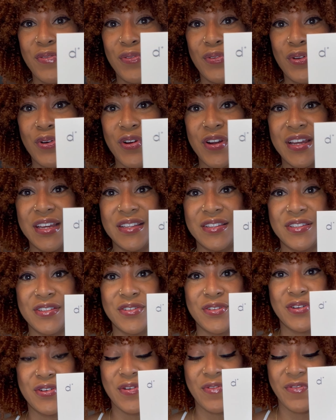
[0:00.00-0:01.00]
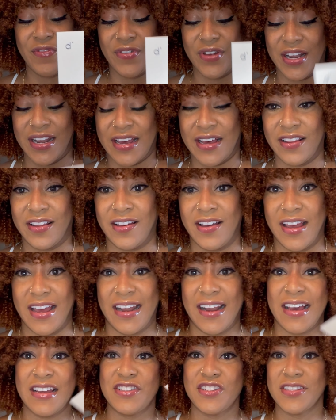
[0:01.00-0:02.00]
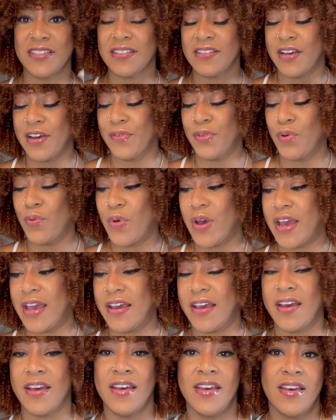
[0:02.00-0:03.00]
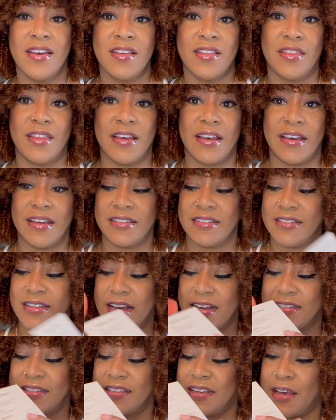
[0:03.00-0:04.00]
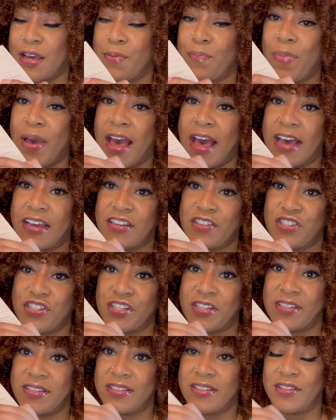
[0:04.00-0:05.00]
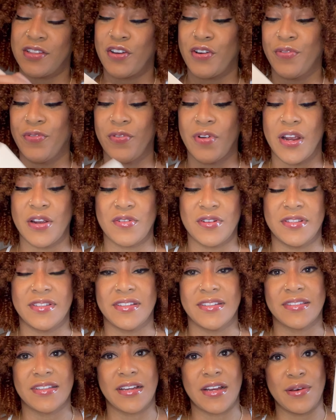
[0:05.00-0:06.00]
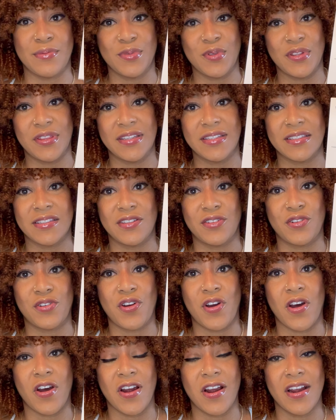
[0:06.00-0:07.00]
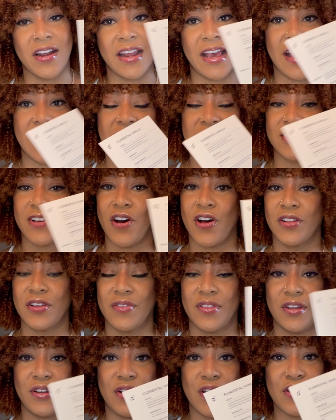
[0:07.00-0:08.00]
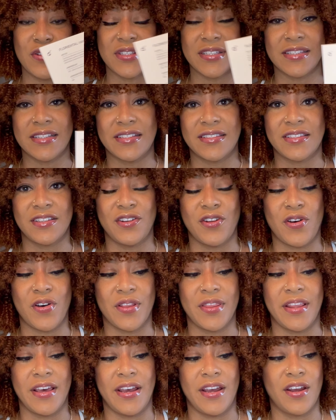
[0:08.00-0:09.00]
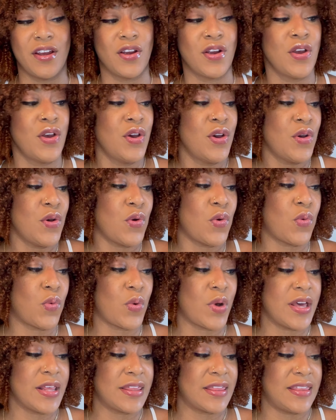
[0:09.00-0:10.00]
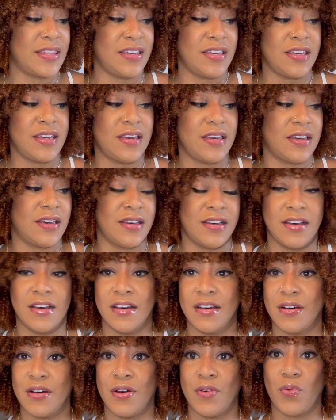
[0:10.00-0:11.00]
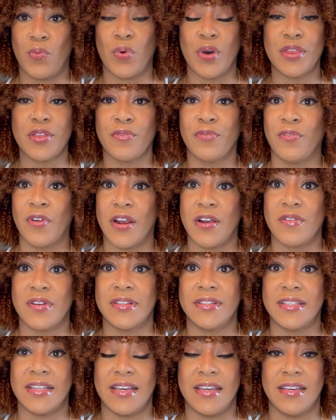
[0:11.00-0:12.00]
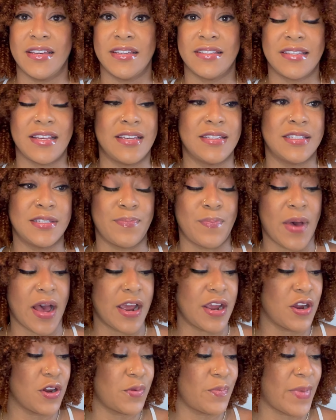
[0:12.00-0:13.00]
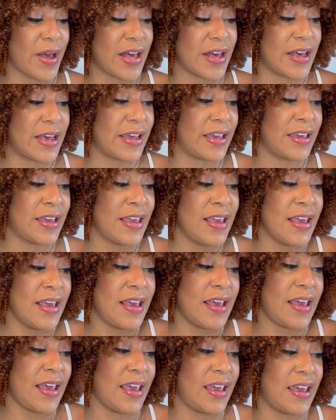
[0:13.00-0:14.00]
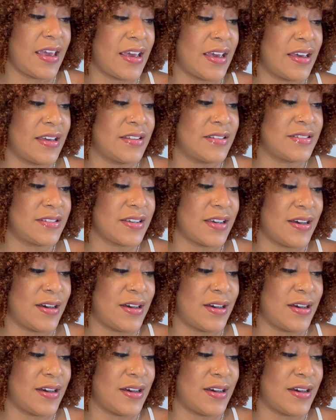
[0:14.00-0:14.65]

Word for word: Floriental Vanilla. And I just love the way that Dossier packages their fragrances. It comes with this little card, has all of the notes listed on there, what the fragrance is inspired by, and